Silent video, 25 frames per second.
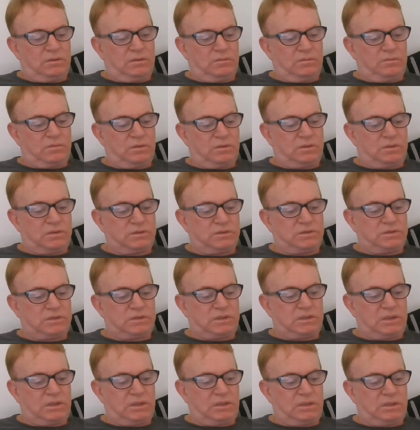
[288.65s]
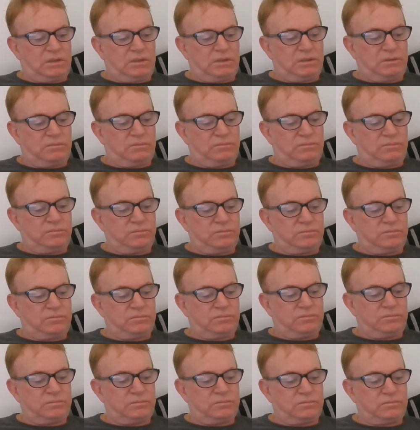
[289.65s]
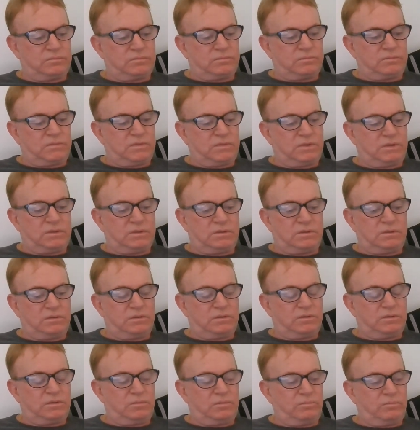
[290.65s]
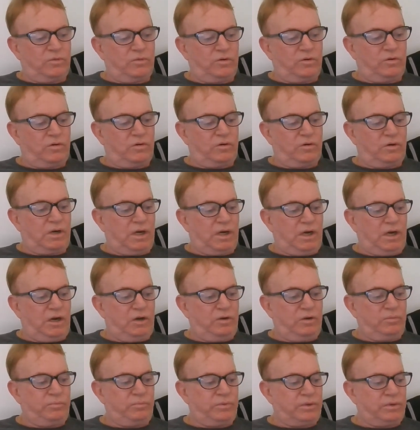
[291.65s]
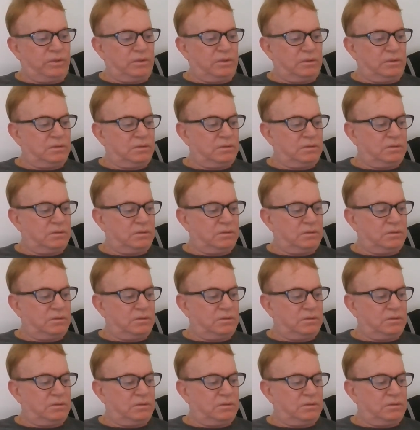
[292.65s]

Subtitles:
was the more open